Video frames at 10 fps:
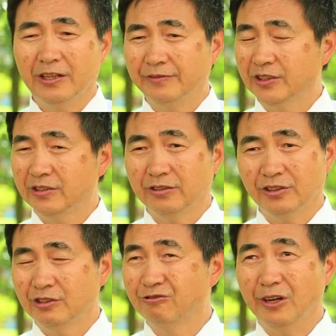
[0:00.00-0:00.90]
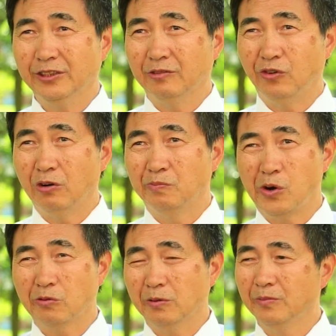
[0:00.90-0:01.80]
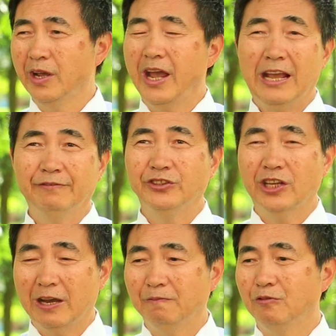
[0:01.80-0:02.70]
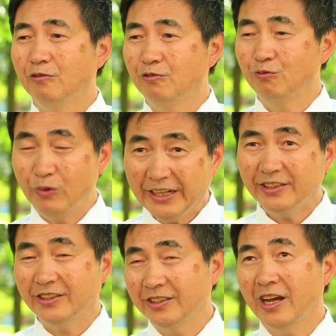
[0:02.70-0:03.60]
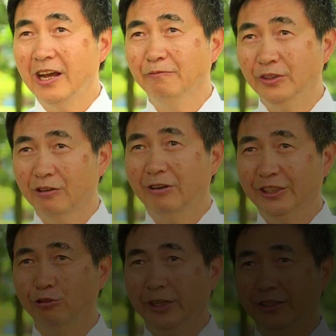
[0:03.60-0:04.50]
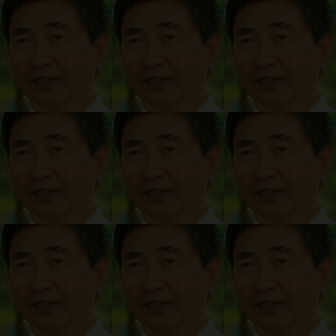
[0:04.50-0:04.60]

of the students who graduate from our program have a job right at the time when they graduate.